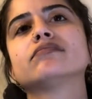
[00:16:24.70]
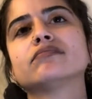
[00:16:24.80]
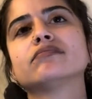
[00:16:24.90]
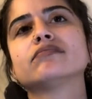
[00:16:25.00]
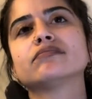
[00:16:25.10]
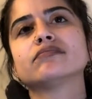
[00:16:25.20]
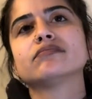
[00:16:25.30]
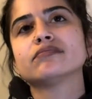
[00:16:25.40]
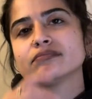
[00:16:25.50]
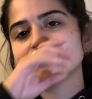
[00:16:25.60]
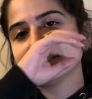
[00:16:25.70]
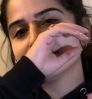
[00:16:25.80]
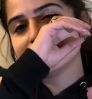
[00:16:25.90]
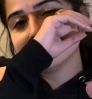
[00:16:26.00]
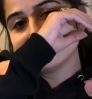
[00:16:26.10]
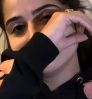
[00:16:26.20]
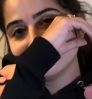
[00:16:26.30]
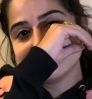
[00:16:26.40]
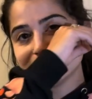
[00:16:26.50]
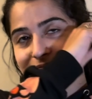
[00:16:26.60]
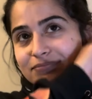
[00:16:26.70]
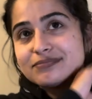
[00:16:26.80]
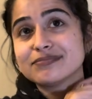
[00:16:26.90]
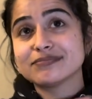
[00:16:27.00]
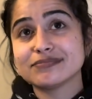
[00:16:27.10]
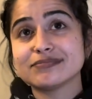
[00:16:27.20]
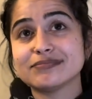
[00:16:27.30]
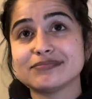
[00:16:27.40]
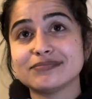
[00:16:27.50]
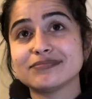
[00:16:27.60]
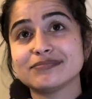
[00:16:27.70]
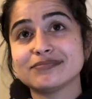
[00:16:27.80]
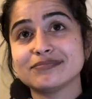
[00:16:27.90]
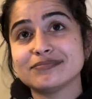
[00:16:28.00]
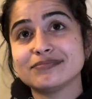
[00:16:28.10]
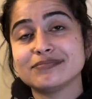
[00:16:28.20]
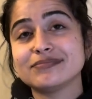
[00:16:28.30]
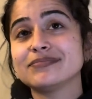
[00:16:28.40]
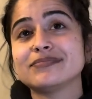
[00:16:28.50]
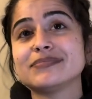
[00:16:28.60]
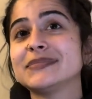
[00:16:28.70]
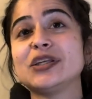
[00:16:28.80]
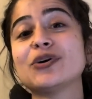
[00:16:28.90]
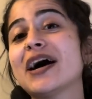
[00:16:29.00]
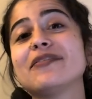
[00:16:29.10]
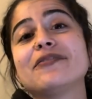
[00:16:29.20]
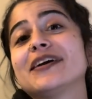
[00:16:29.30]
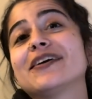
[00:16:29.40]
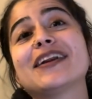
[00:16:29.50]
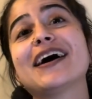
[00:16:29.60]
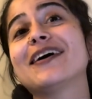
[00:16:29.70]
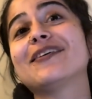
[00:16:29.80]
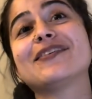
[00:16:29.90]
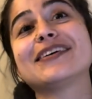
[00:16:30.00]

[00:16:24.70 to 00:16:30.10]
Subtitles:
But a lot of times the freedom comes when maybe you don't have it figured out.